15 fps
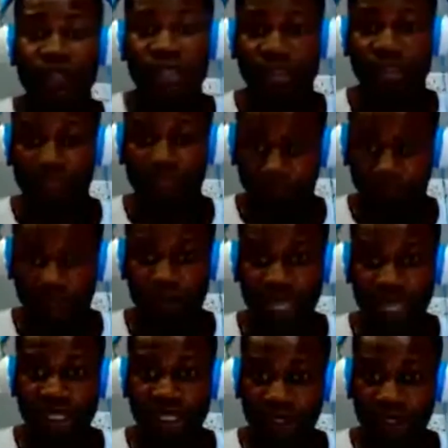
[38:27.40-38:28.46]
particular
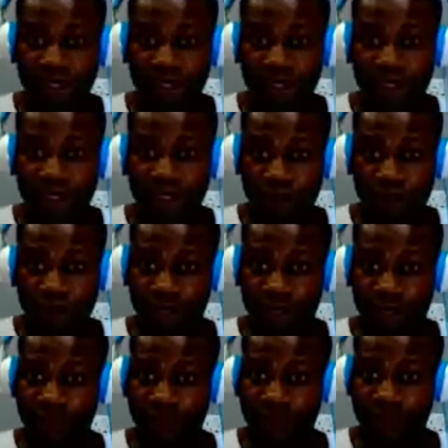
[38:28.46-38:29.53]
century.
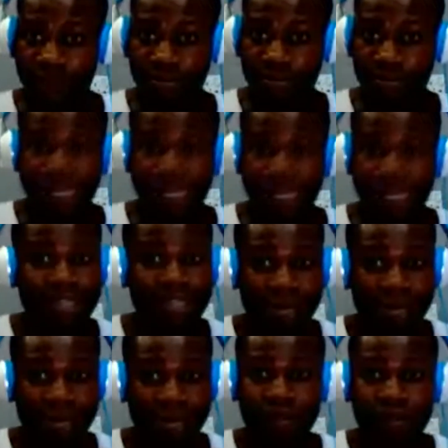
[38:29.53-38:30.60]
That's my own
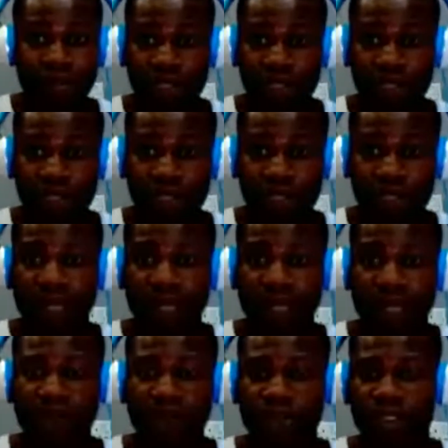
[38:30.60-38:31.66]

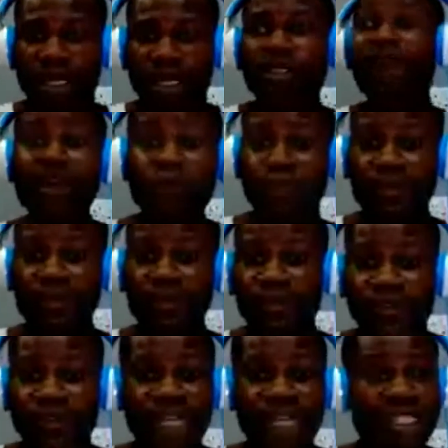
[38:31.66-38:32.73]
terminology.
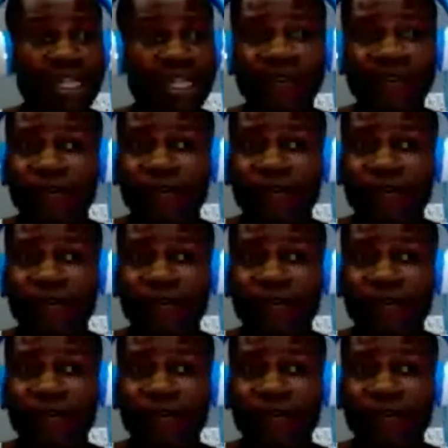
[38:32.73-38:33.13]
Virtually free and